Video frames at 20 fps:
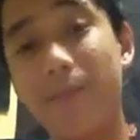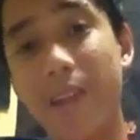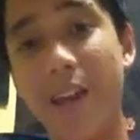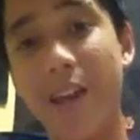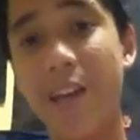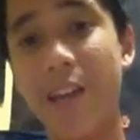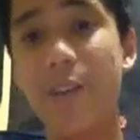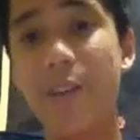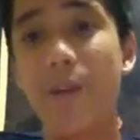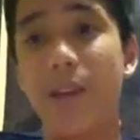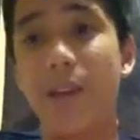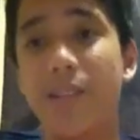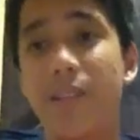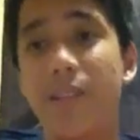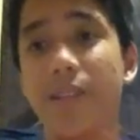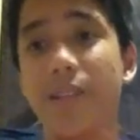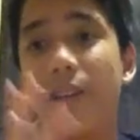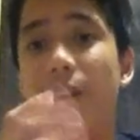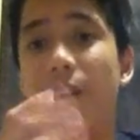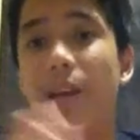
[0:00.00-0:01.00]
anyways
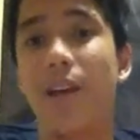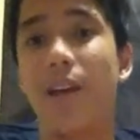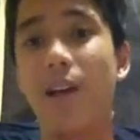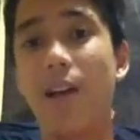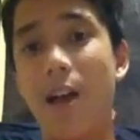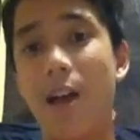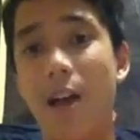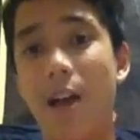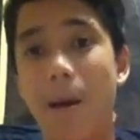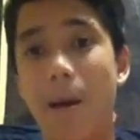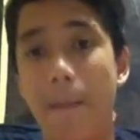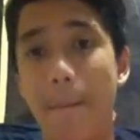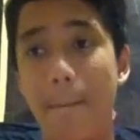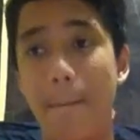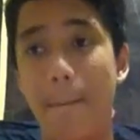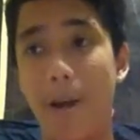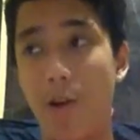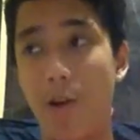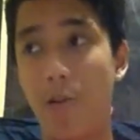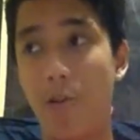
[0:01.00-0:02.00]

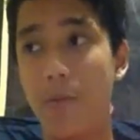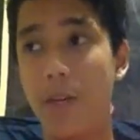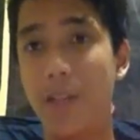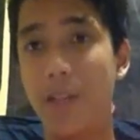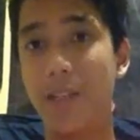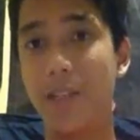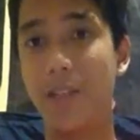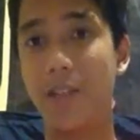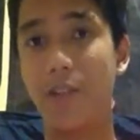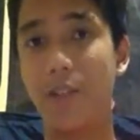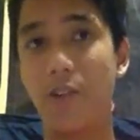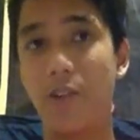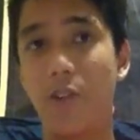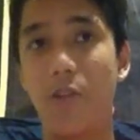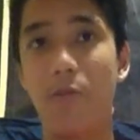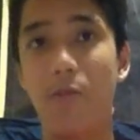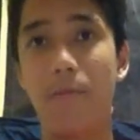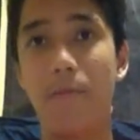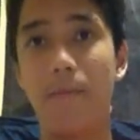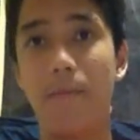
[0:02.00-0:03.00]
my hobbies
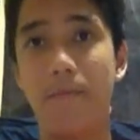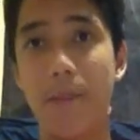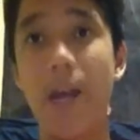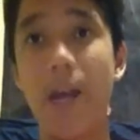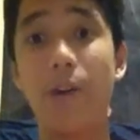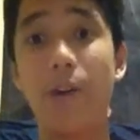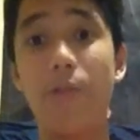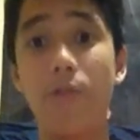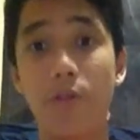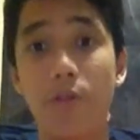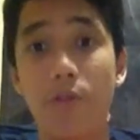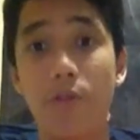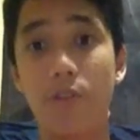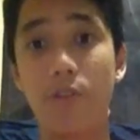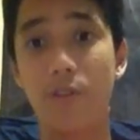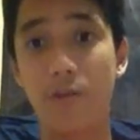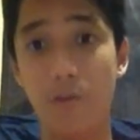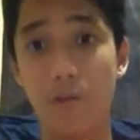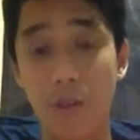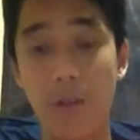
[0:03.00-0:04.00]
so yeah
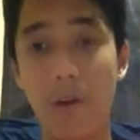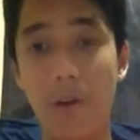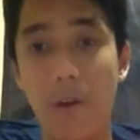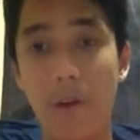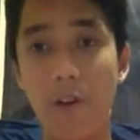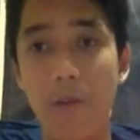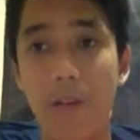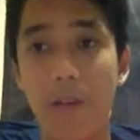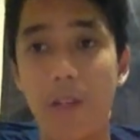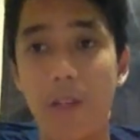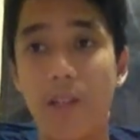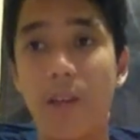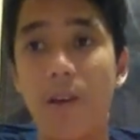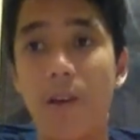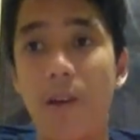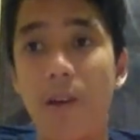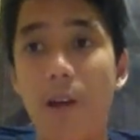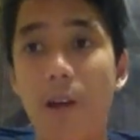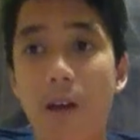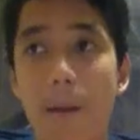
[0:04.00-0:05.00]
those those are my hobbies
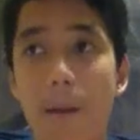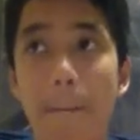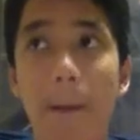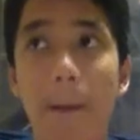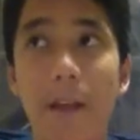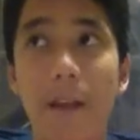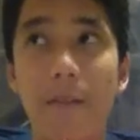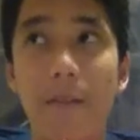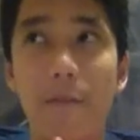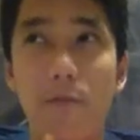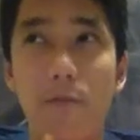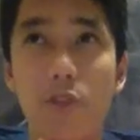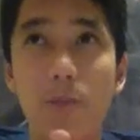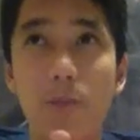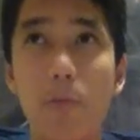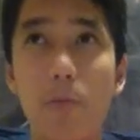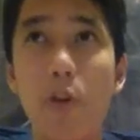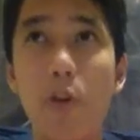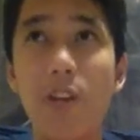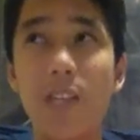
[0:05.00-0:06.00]
but for
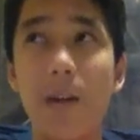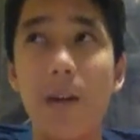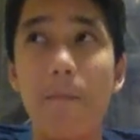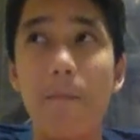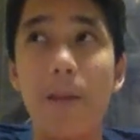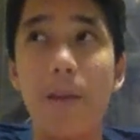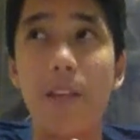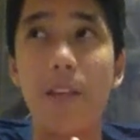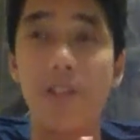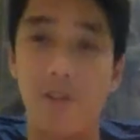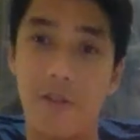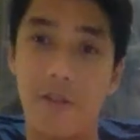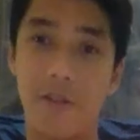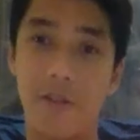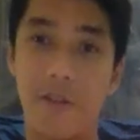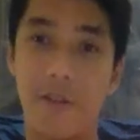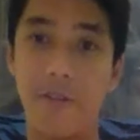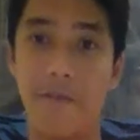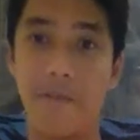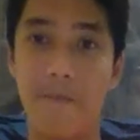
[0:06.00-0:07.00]
sports i play soccer
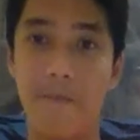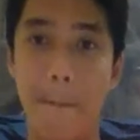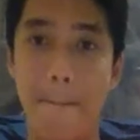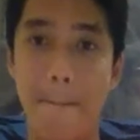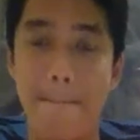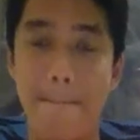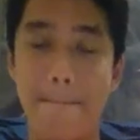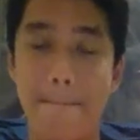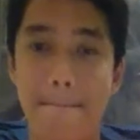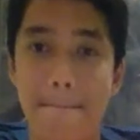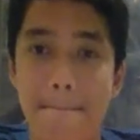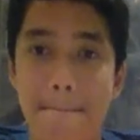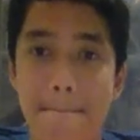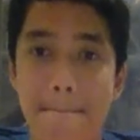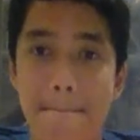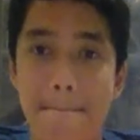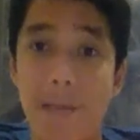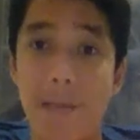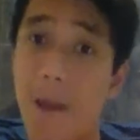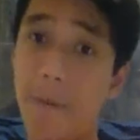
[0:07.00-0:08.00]

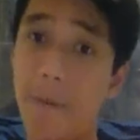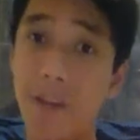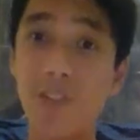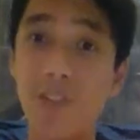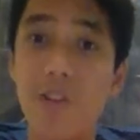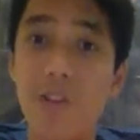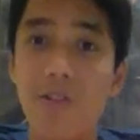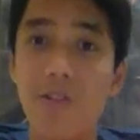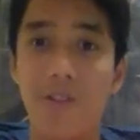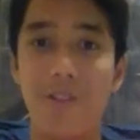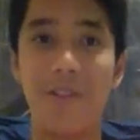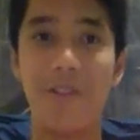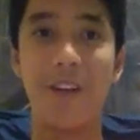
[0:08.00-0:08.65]
I play soccer.